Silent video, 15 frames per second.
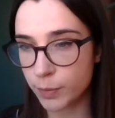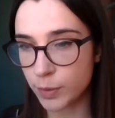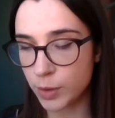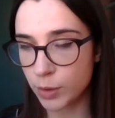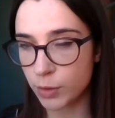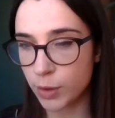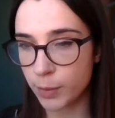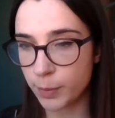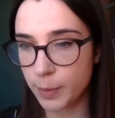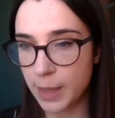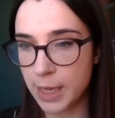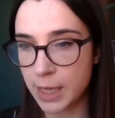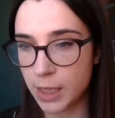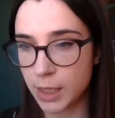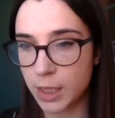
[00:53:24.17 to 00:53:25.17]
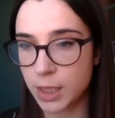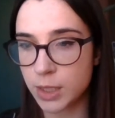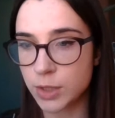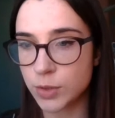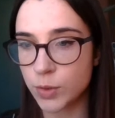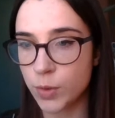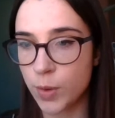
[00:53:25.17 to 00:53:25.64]
Europe,
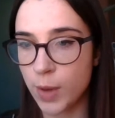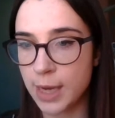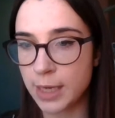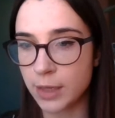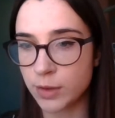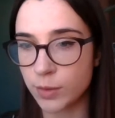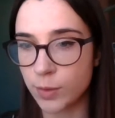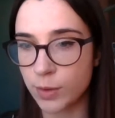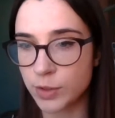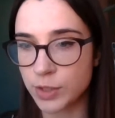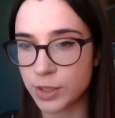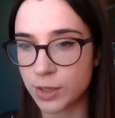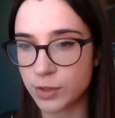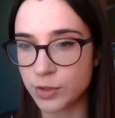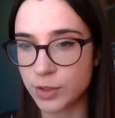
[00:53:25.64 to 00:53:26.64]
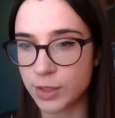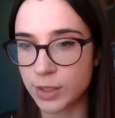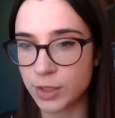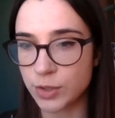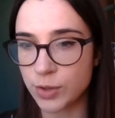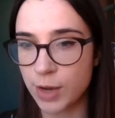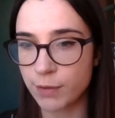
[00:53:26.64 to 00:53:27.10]
England, or any other Welsh country
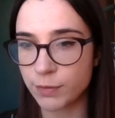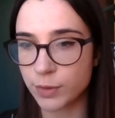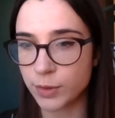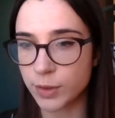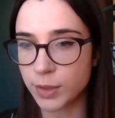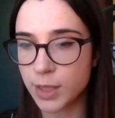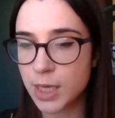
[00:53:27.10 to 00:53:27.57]
can travel.